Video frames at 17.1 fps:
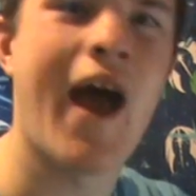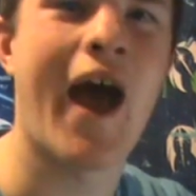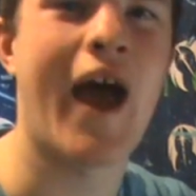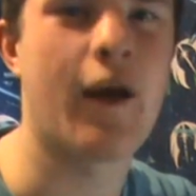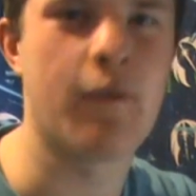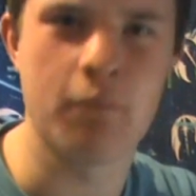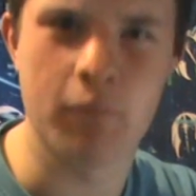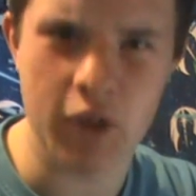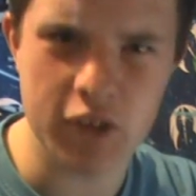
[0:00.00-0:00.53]

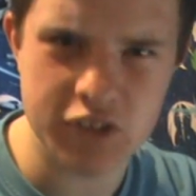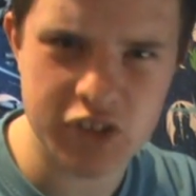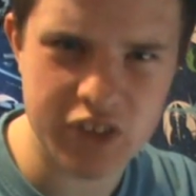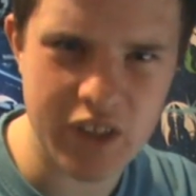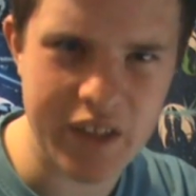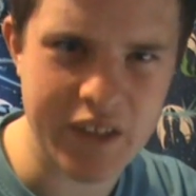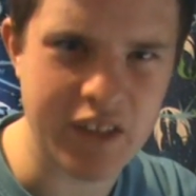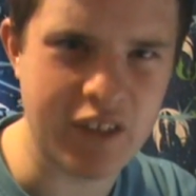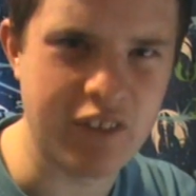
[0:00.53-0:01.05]
how much
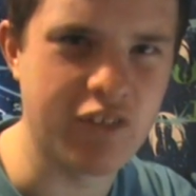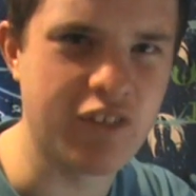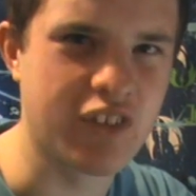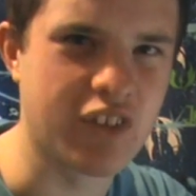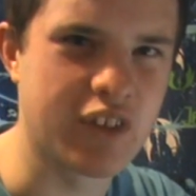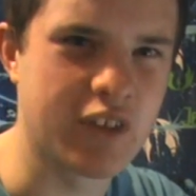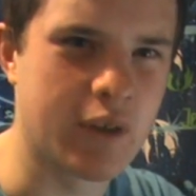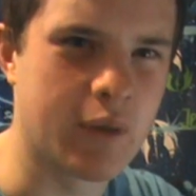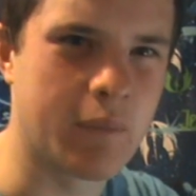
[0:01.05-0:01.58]
they're
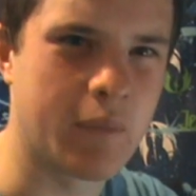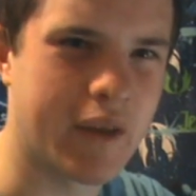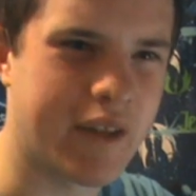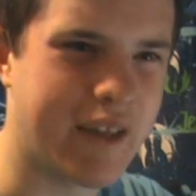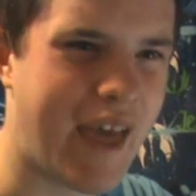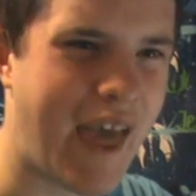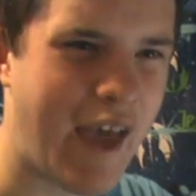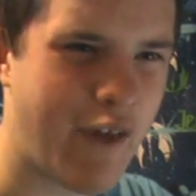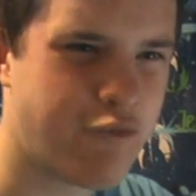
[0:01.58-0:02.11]
using him,
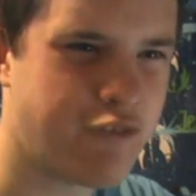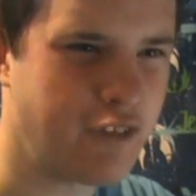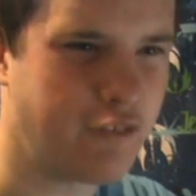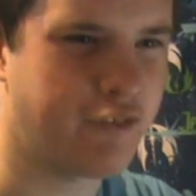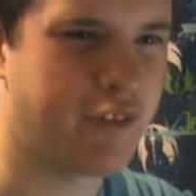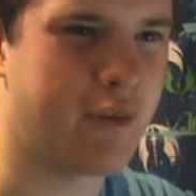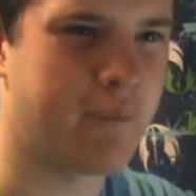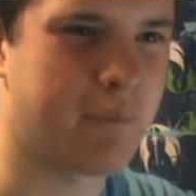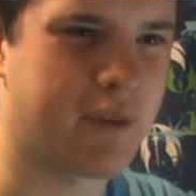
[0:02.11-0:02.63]

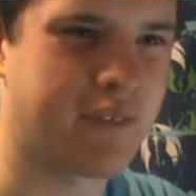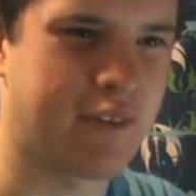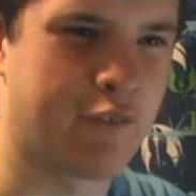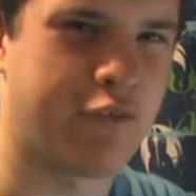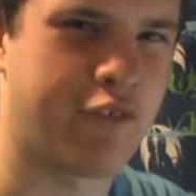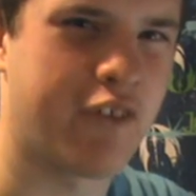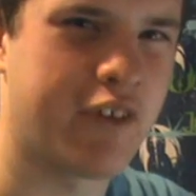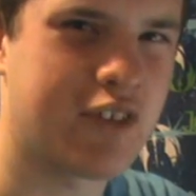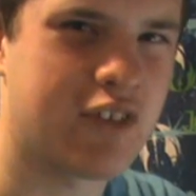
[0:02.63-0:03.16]
everything but the
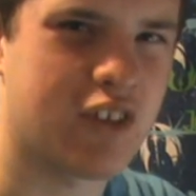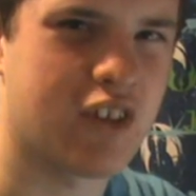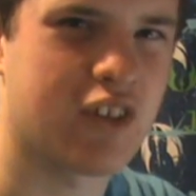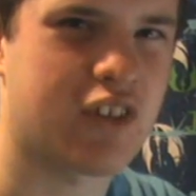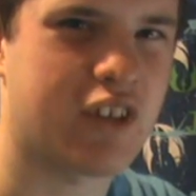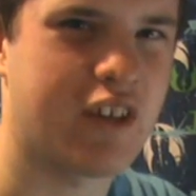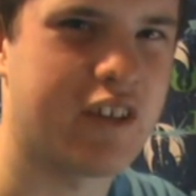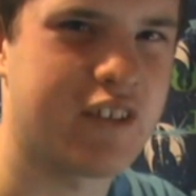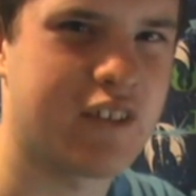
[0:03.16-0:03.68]
voice is
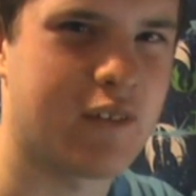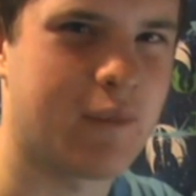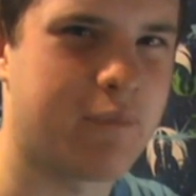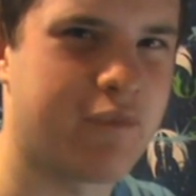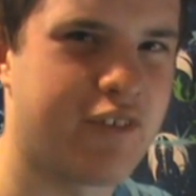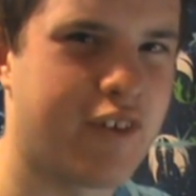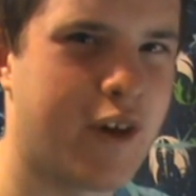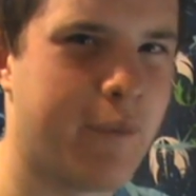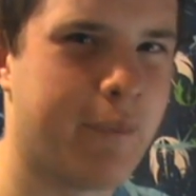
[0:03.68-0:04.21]
kind of the
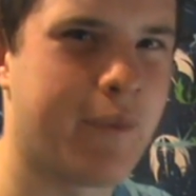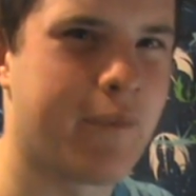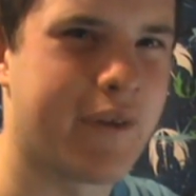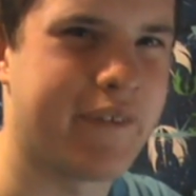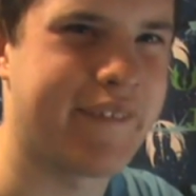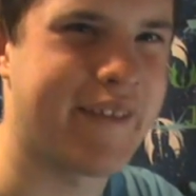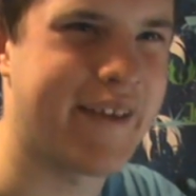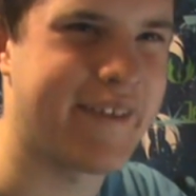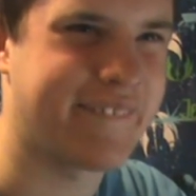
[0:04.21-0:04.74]
problem.
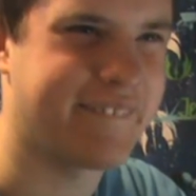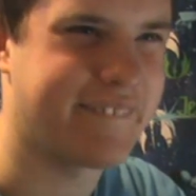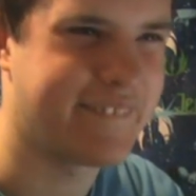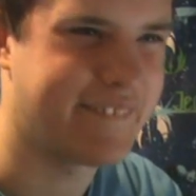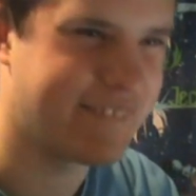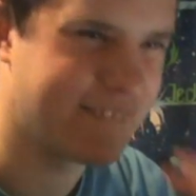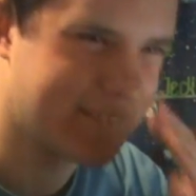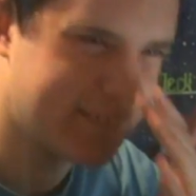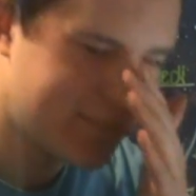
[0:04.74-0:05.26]
And then,
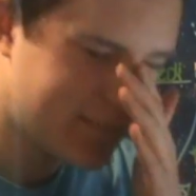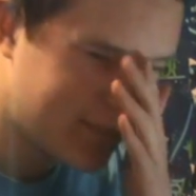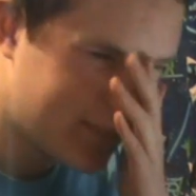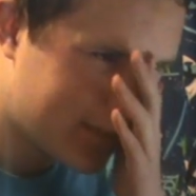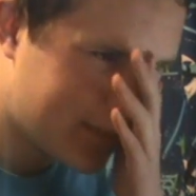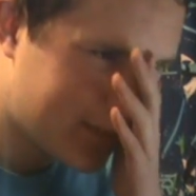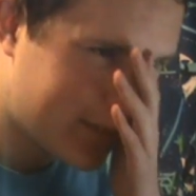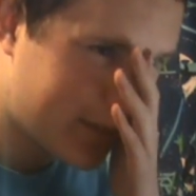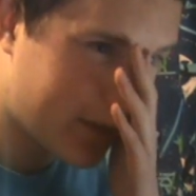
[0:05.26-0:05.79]

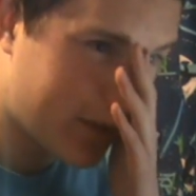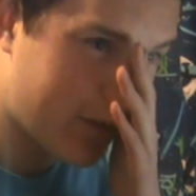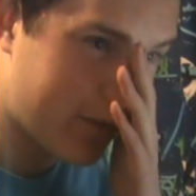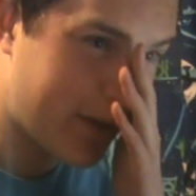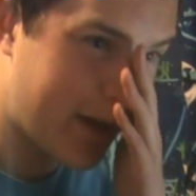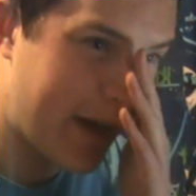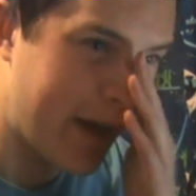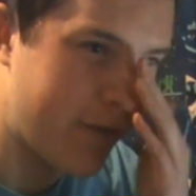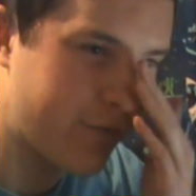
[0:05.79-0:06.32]
you know,
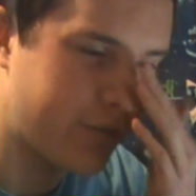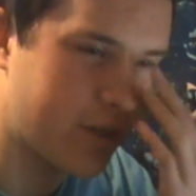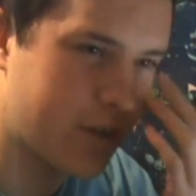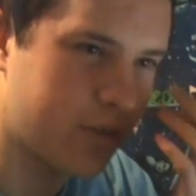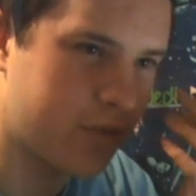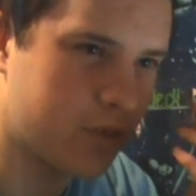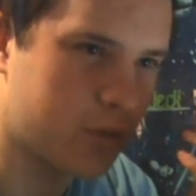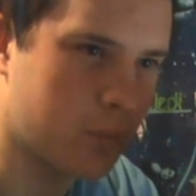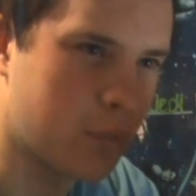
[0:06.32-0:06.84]
you have
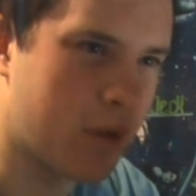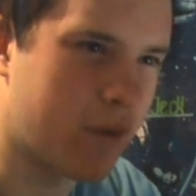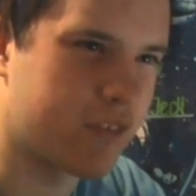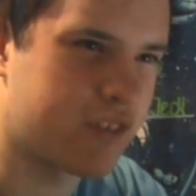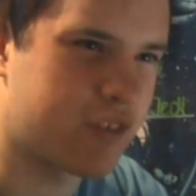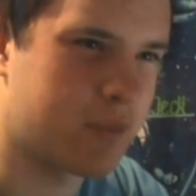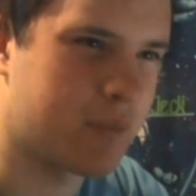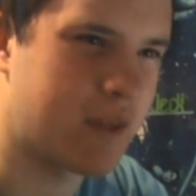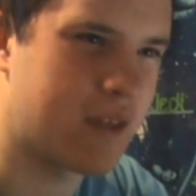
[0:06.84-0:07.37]
those
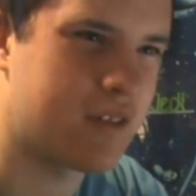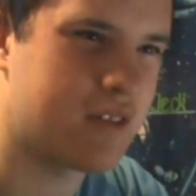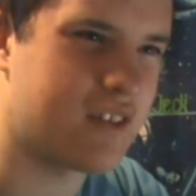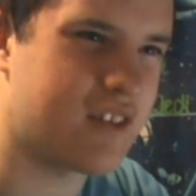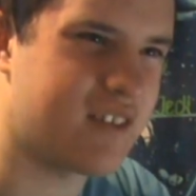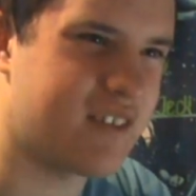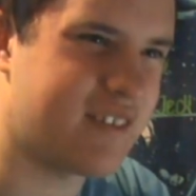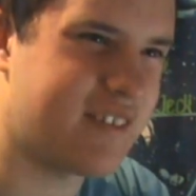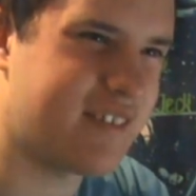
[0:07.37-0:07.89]
mods. I mean,
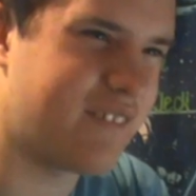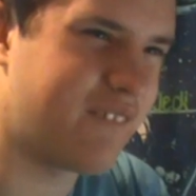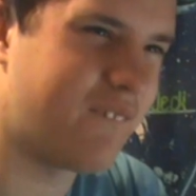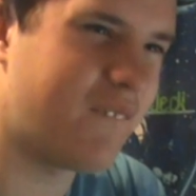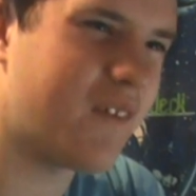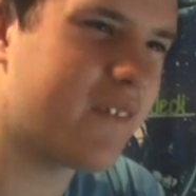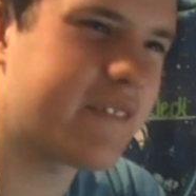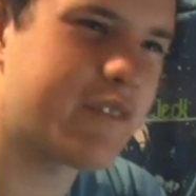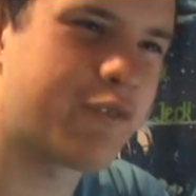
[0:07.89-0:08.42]

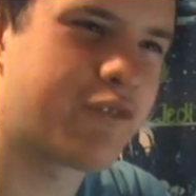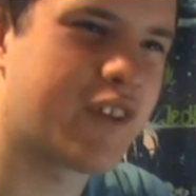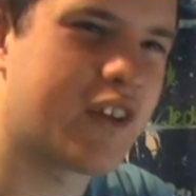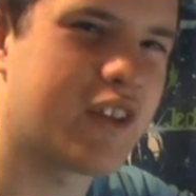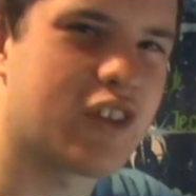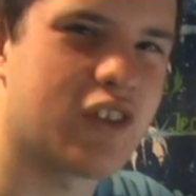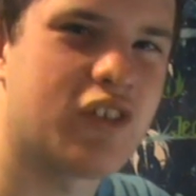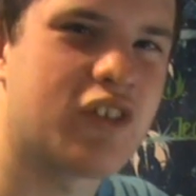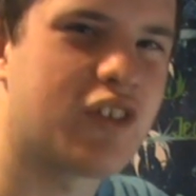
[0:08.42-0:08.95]
one of the
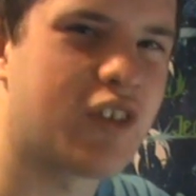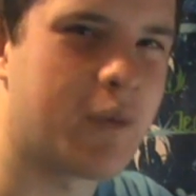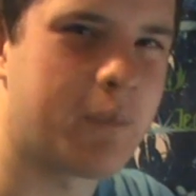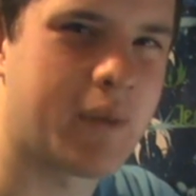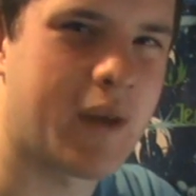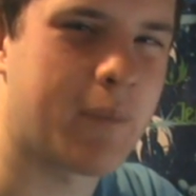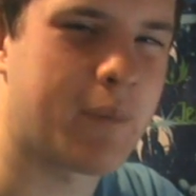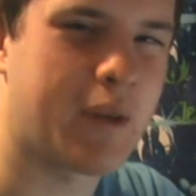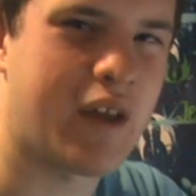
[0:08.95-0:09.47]
things that's so
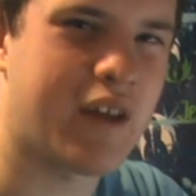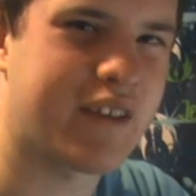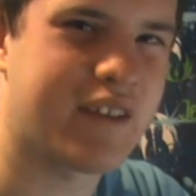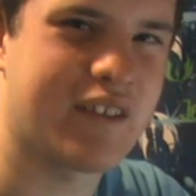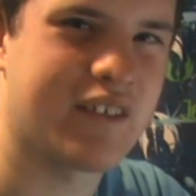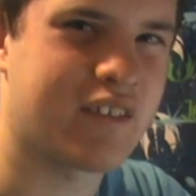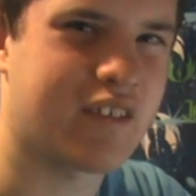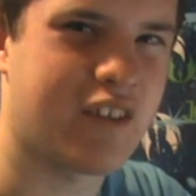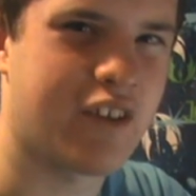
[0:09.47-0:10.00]
bad about
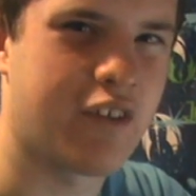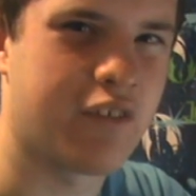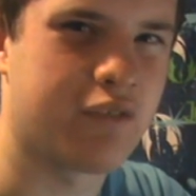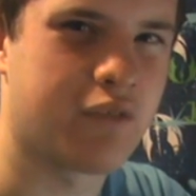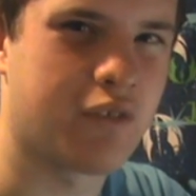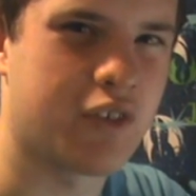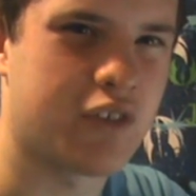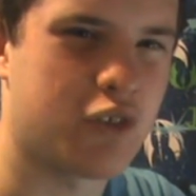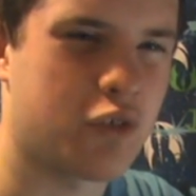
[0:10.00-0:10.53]
Anakin and Clone
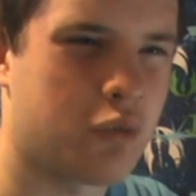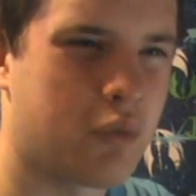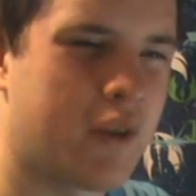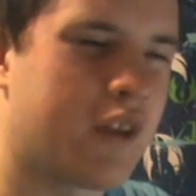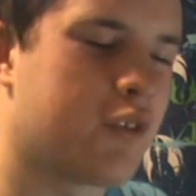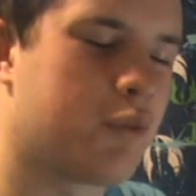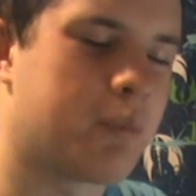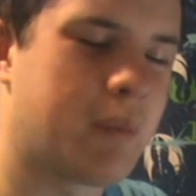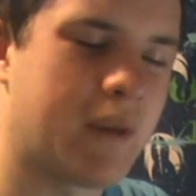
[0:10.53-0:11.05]
Wars, as well
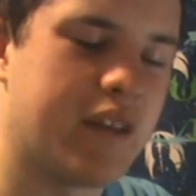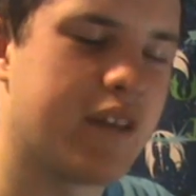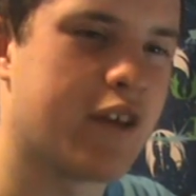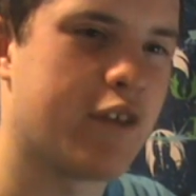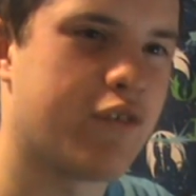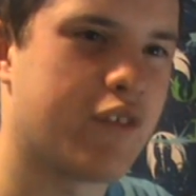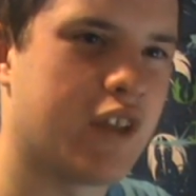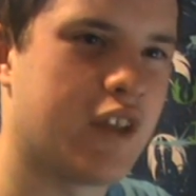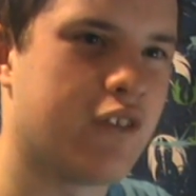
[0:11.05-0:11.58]
as being
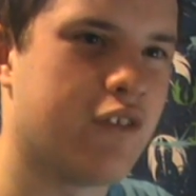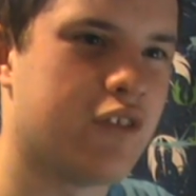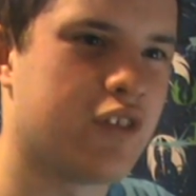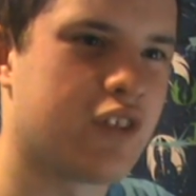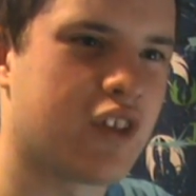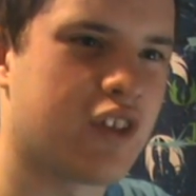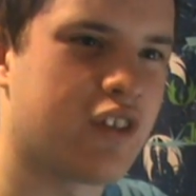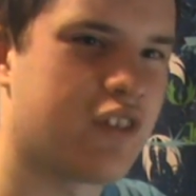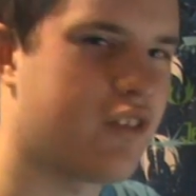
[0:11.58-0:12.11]

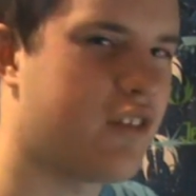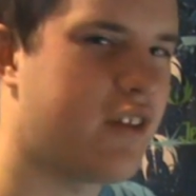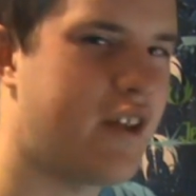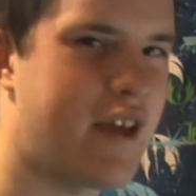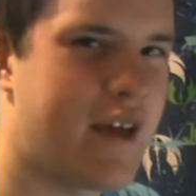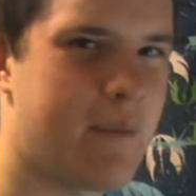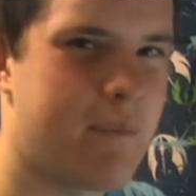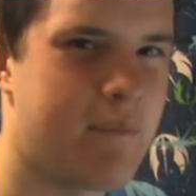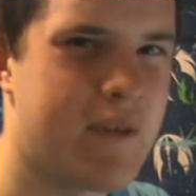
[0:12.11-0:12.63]
overused and all,
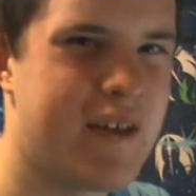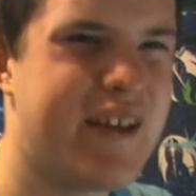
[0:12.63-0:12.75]
um,